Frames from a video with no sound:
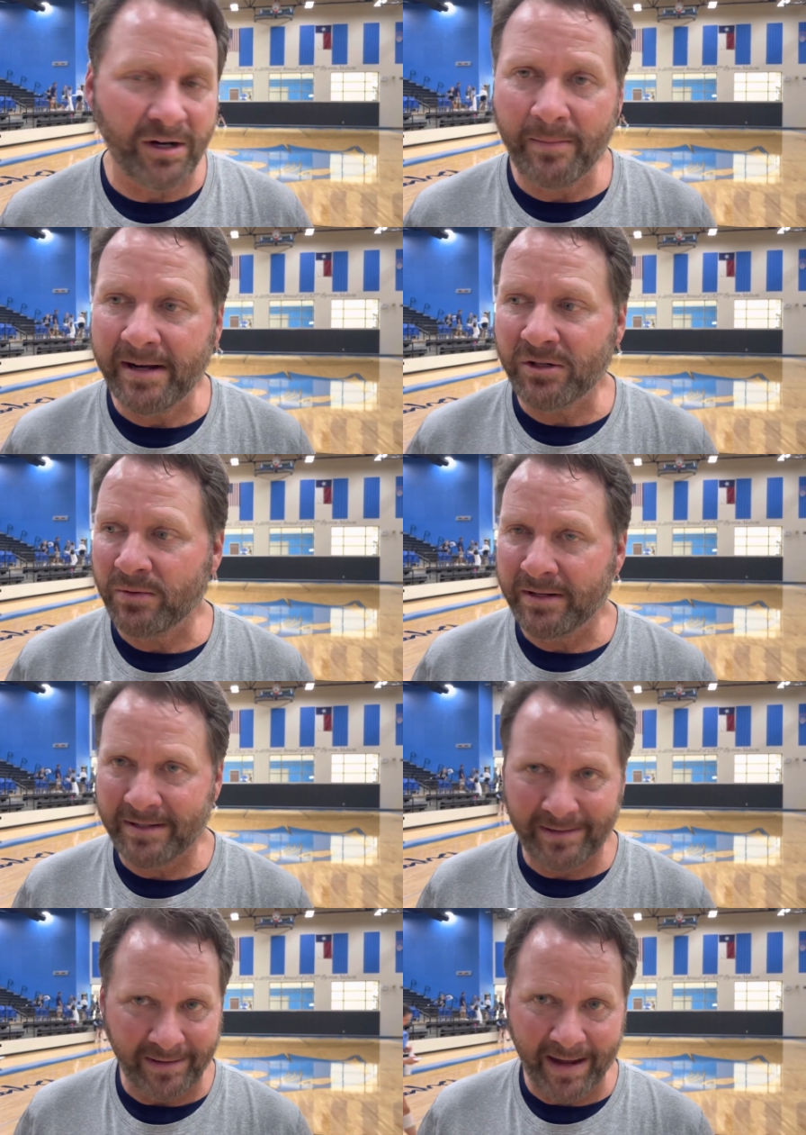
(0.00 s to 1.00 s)
Our bench was
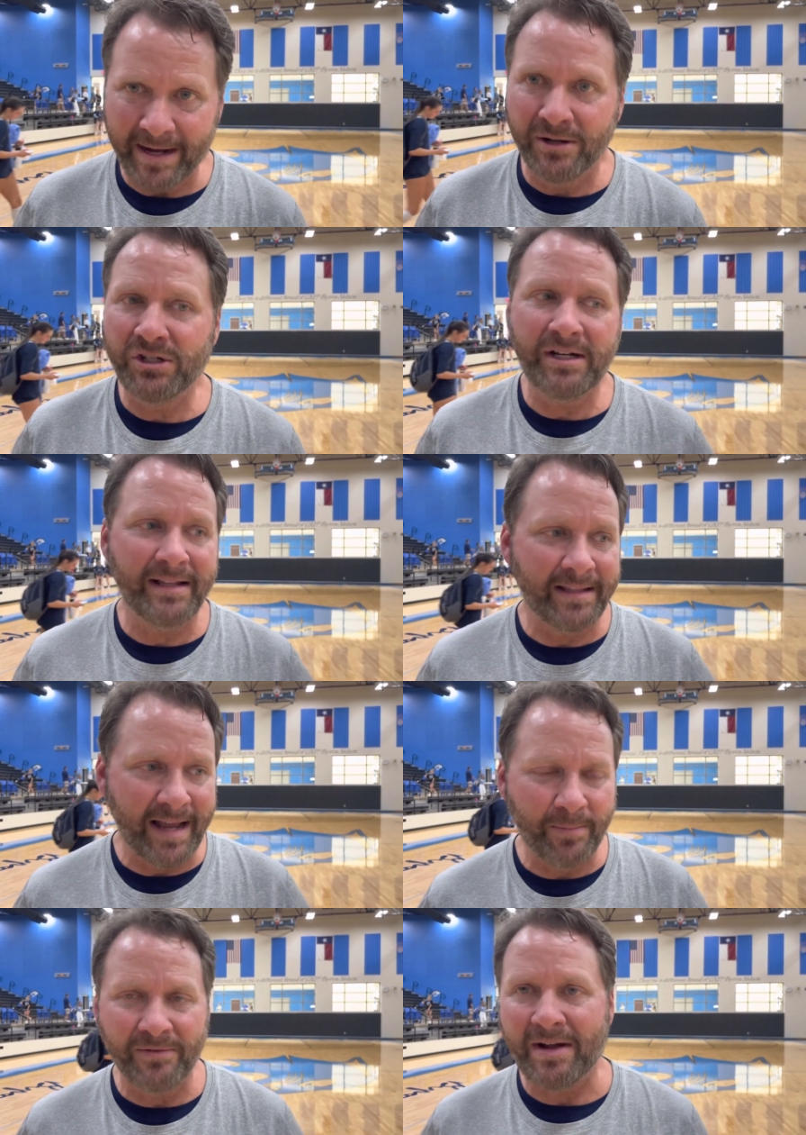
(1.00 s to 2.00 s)
the energy that they
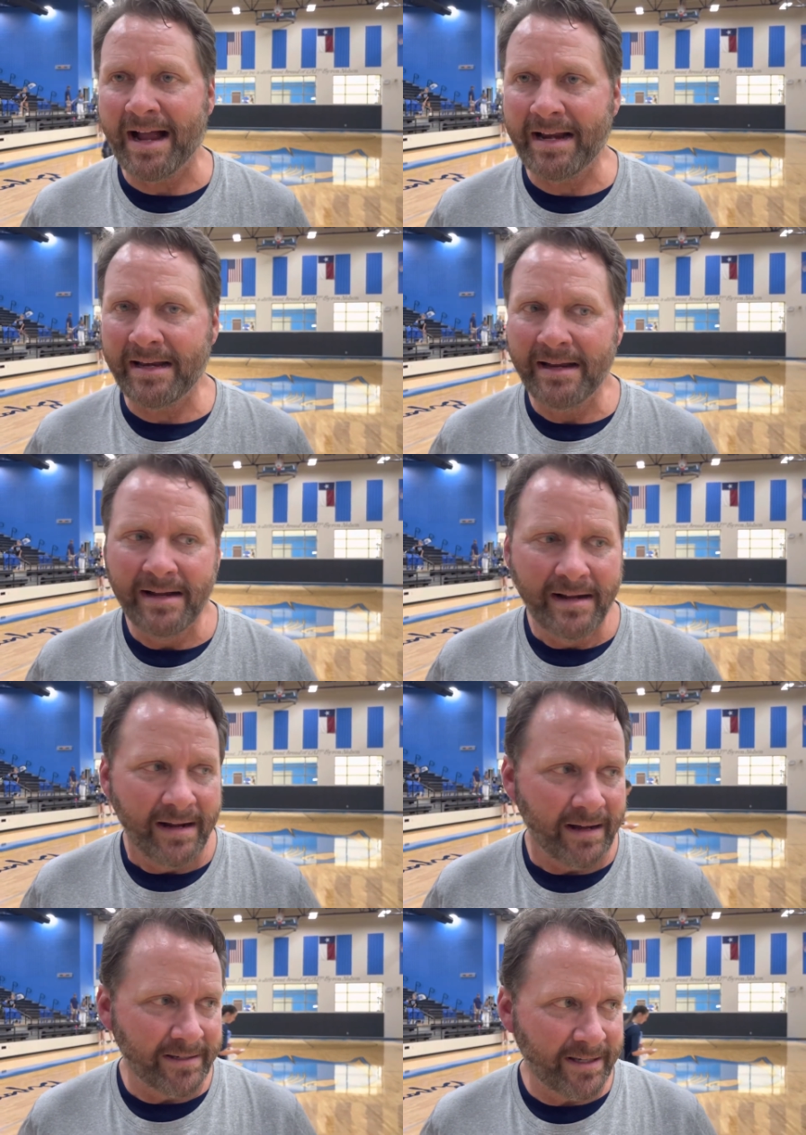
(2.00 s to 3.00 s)
provided
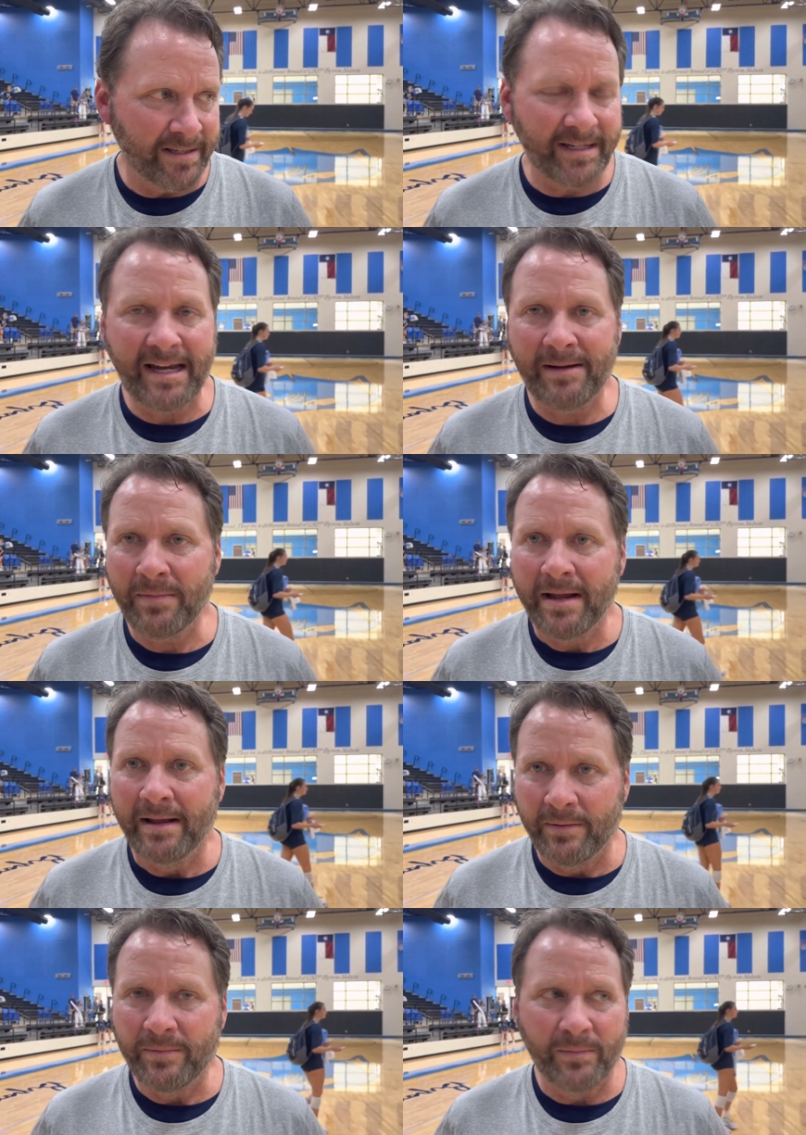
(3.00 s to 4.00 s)
uh, to the team
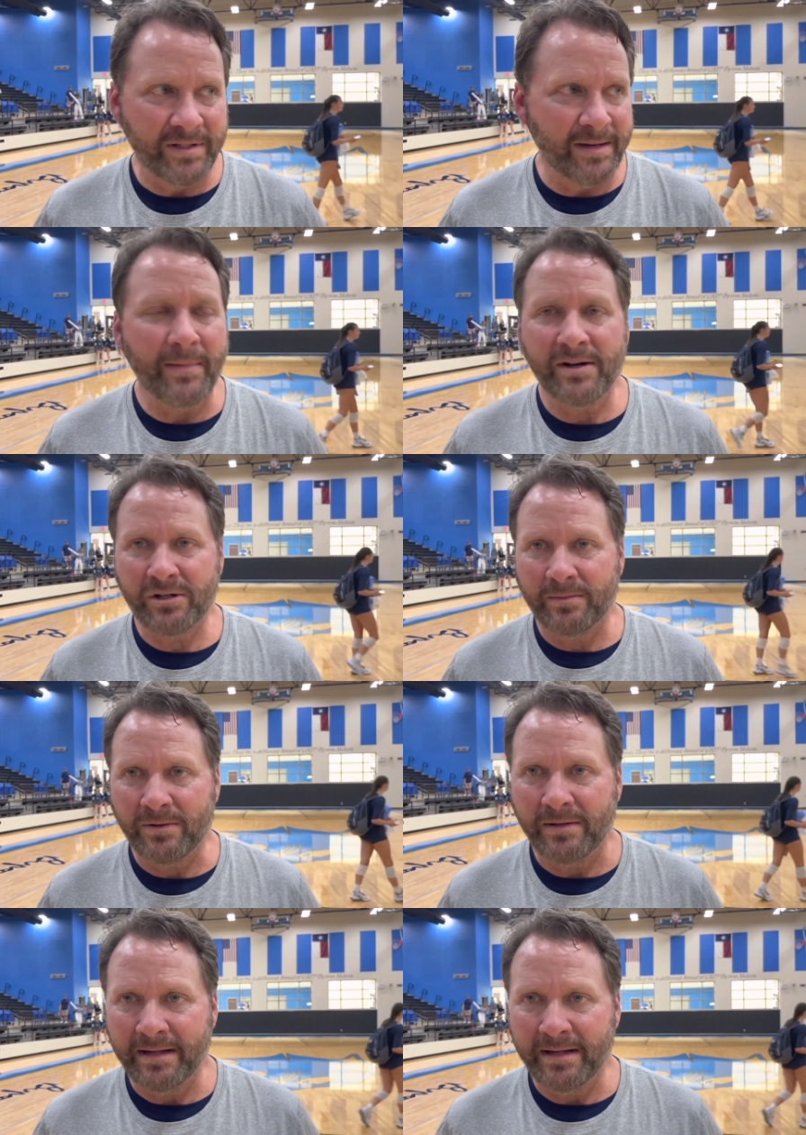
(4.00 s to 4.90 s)
was immeasurable.